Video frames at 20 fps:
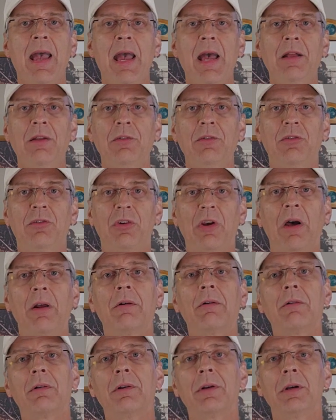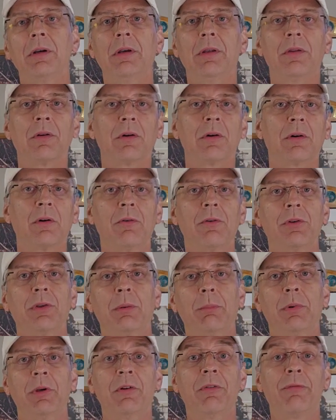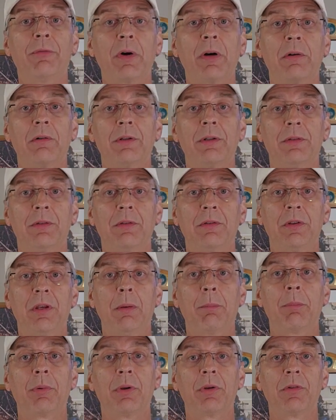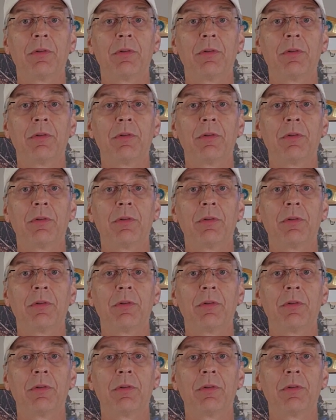And generally, they're going to be fairly tippy.